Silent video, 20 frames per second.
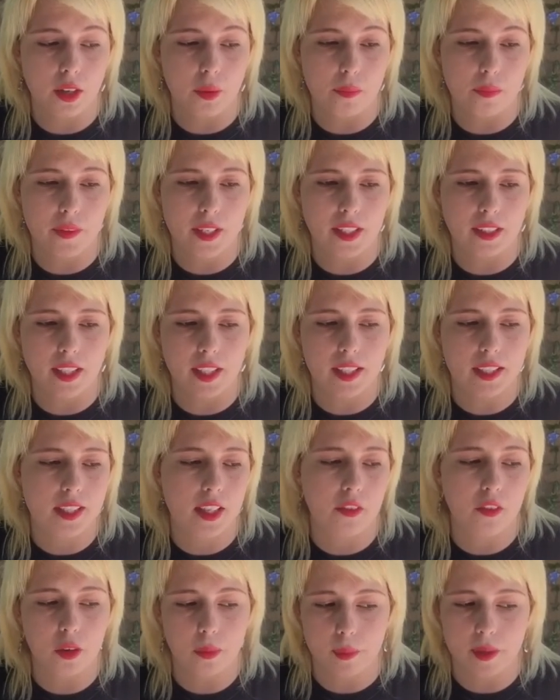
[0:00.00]
and like
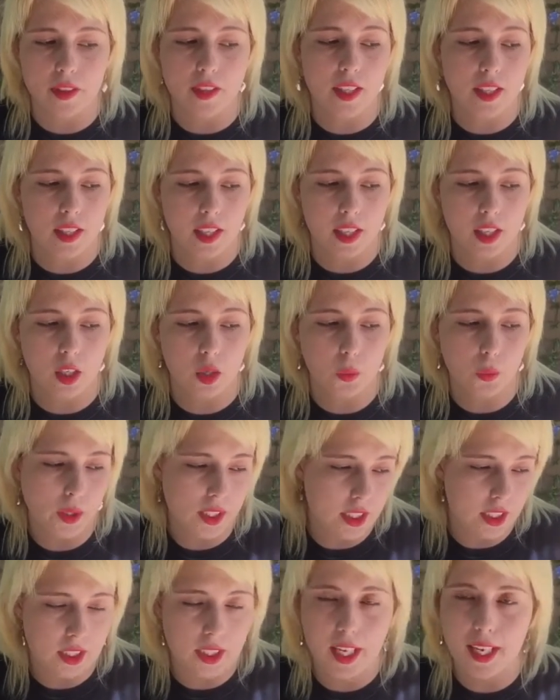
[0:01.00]
several months later, we
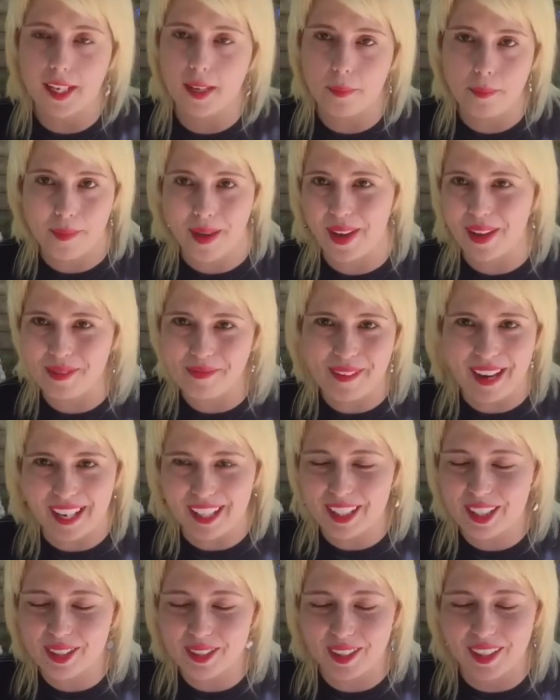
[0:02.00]
did get it mailed back
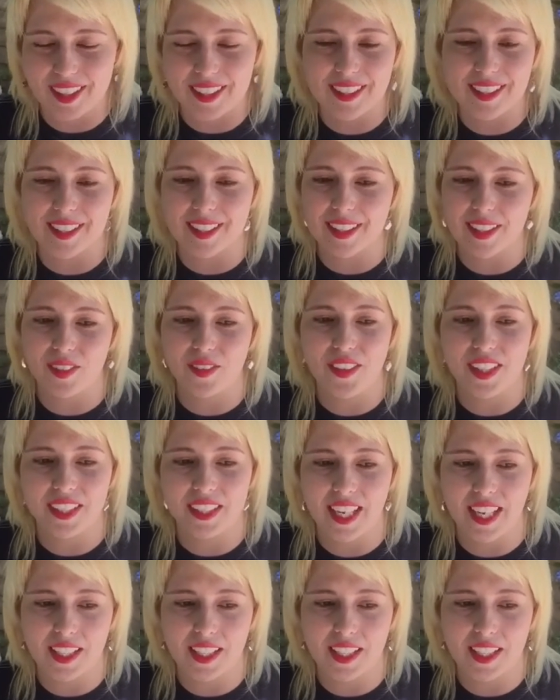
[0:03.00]
to us and stuff like that.